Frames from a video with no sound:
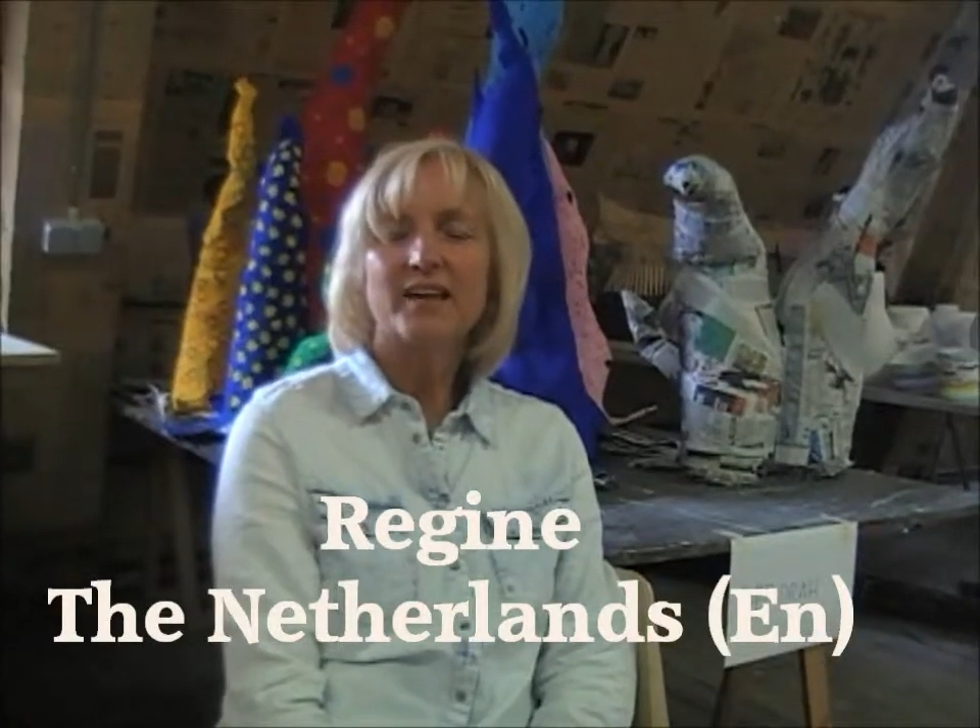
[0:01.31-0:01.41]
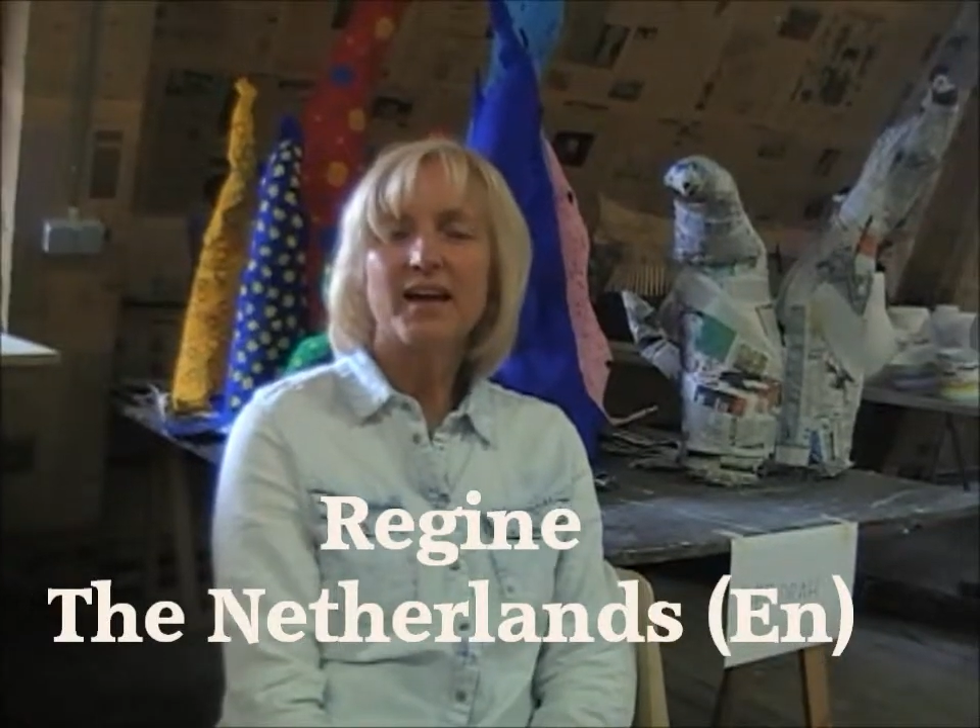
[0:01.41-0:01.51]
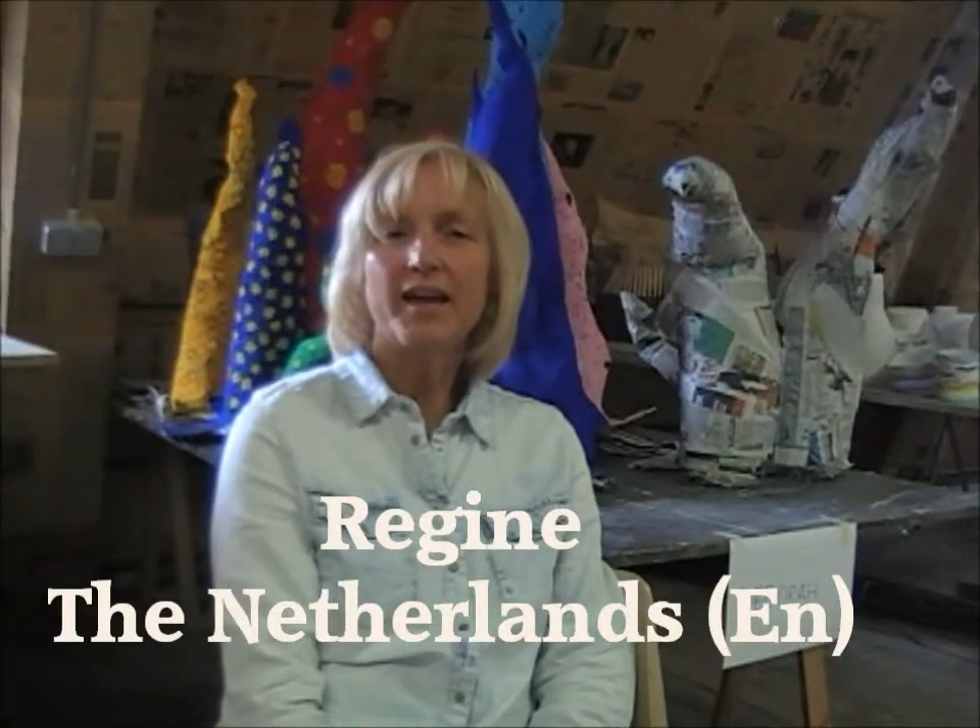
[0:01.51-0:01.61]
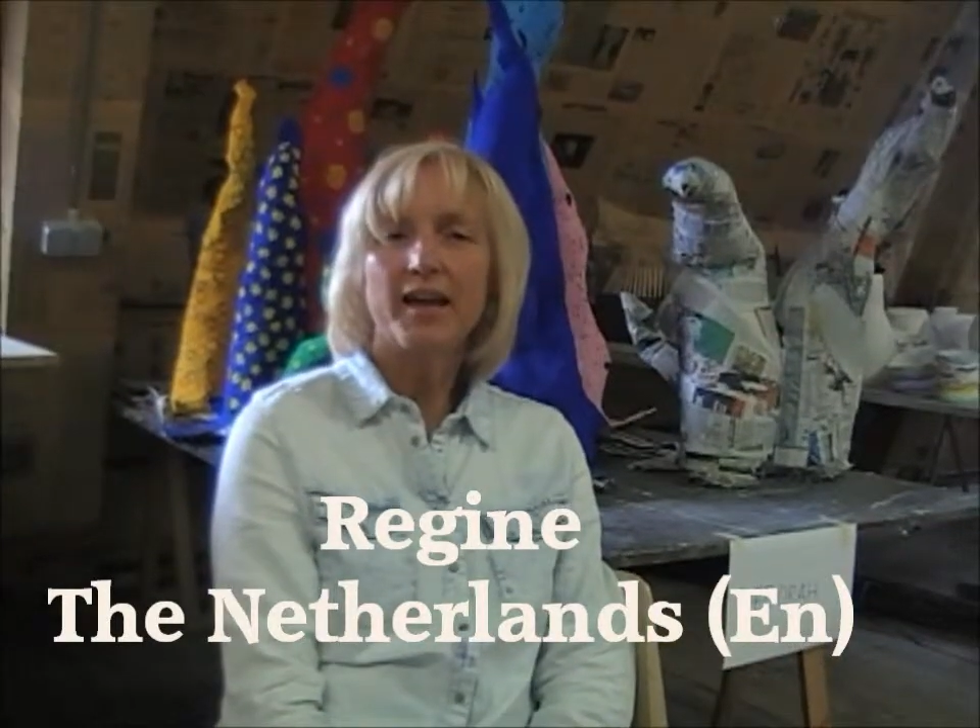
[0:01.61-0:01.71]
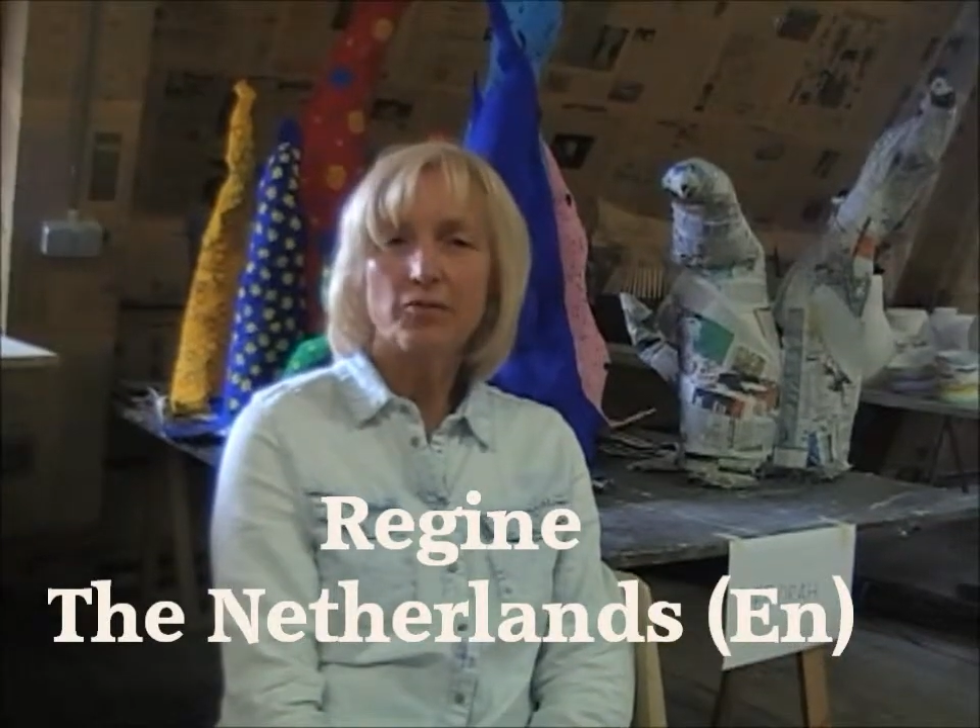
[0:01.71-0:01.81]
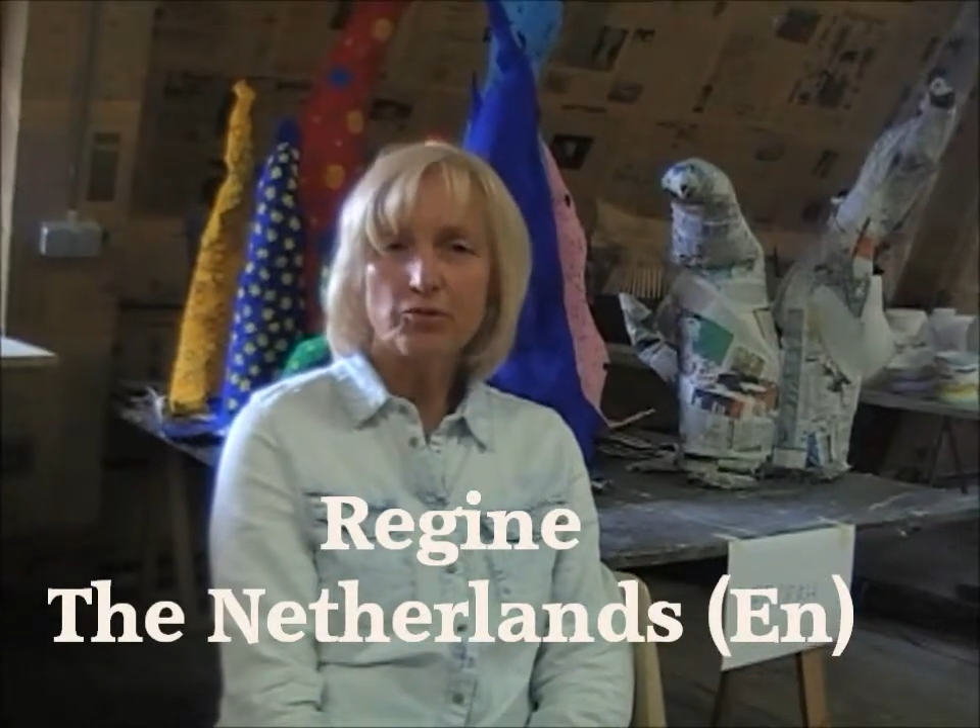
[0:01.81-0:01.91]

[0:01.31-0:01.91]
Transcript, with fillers: I have